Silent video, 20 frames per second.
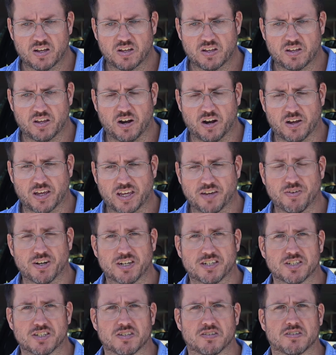you know, even
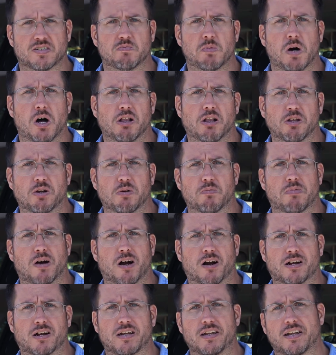just a small little
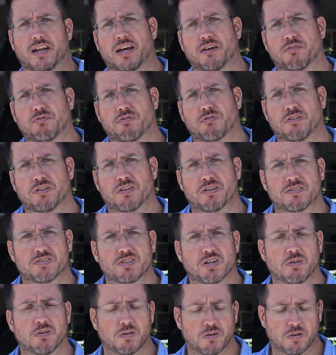pocket knife.
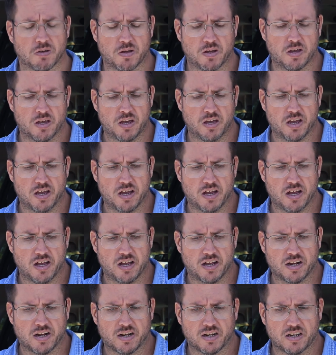So,
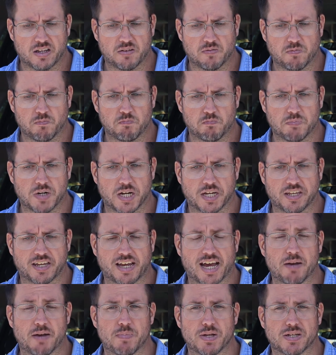but you
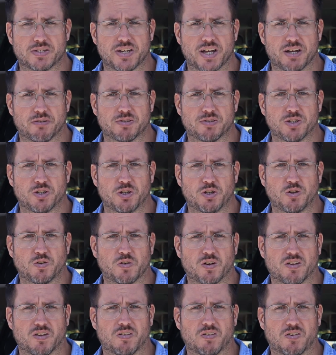got to be safe
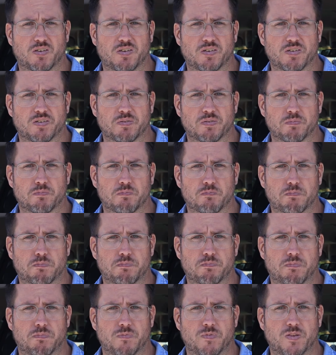too.
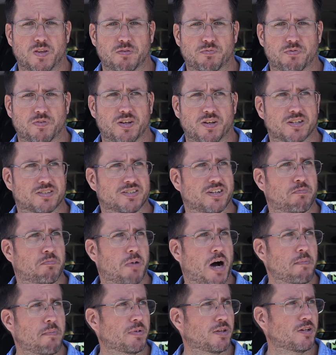If it's a
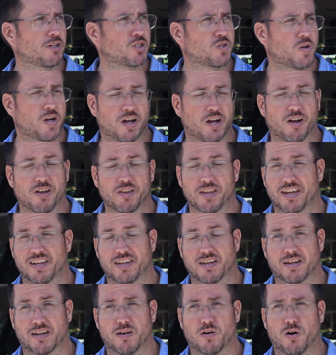popular trail that
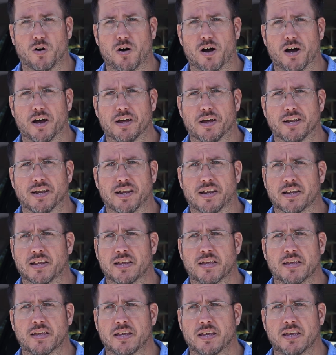you go on, and
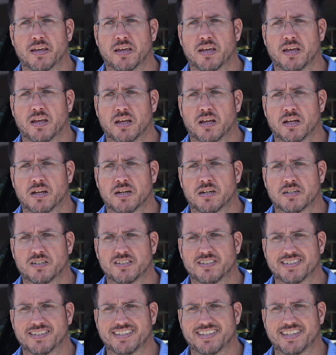
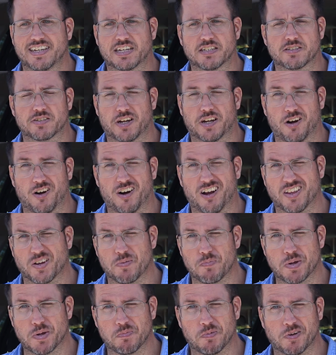you can scare other
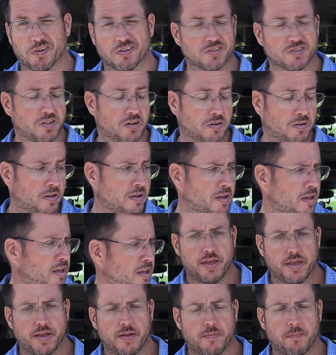people. So,
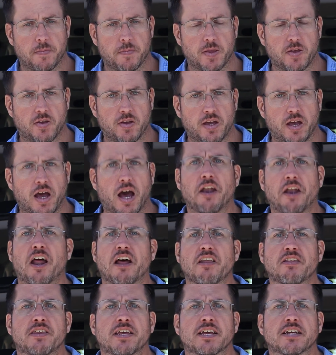
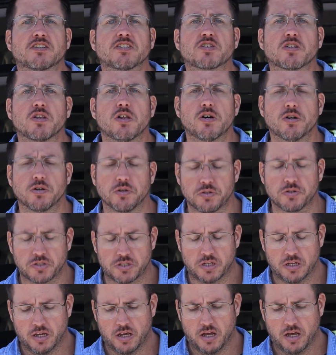another thing is clothes.